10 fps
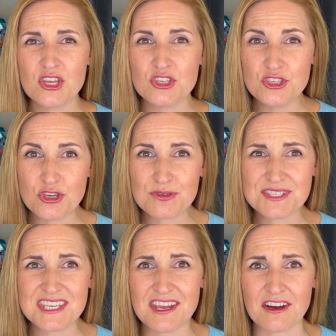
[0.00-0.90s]

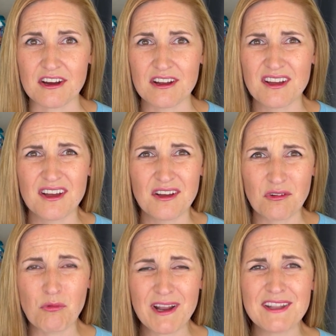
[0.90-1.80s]
Use Year.
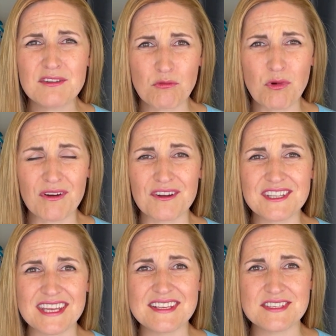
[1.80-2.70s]
What in the
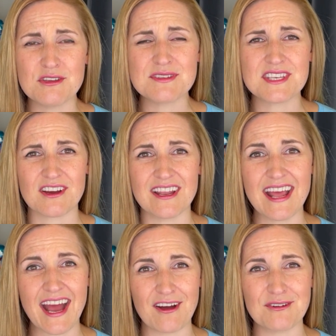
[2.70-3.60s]
world is Use Year and
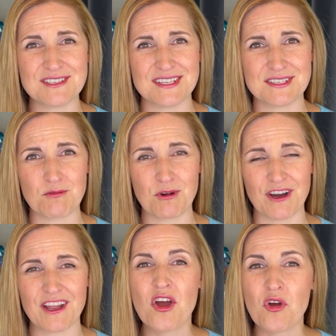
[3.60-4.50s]
how does it
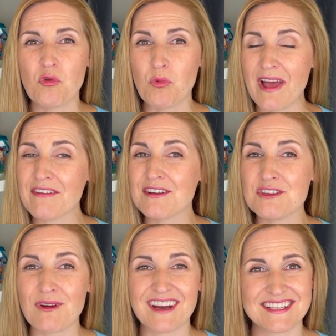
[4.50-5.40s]
work? Whether
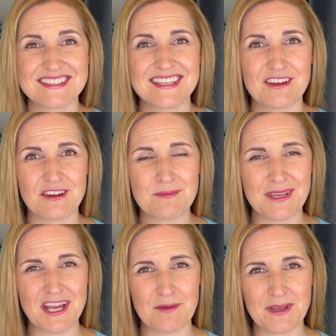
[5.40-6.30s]
you are considering
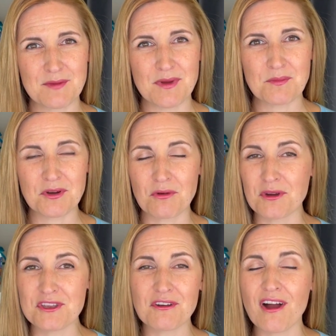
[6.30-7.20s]
becoming a member
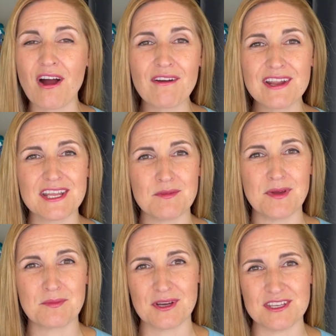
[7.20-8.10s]
or you're already a
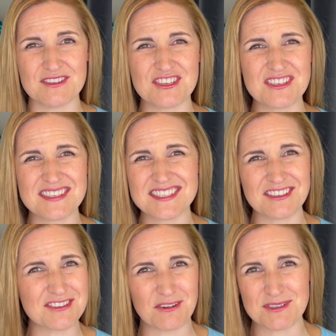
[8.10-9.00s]
member and you just
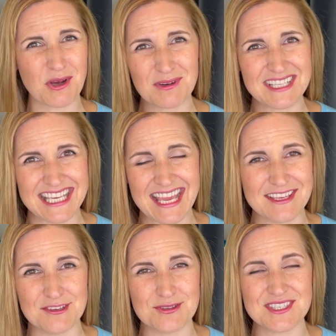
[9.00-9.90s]
still don't totally
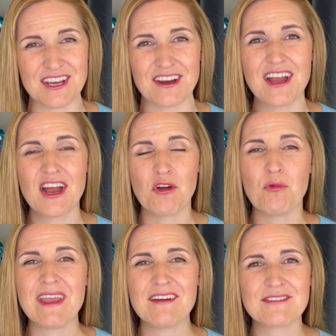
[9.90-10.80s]
get Use Year,
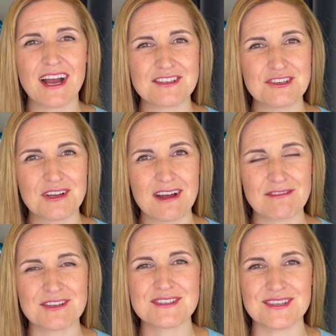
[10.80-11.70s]
we have got you
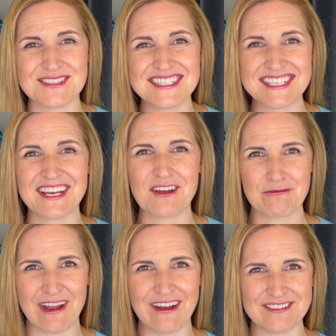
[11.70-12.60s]
covered, so stick
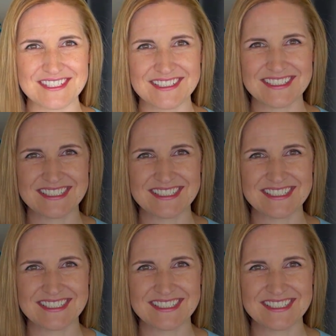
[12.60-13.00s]
around.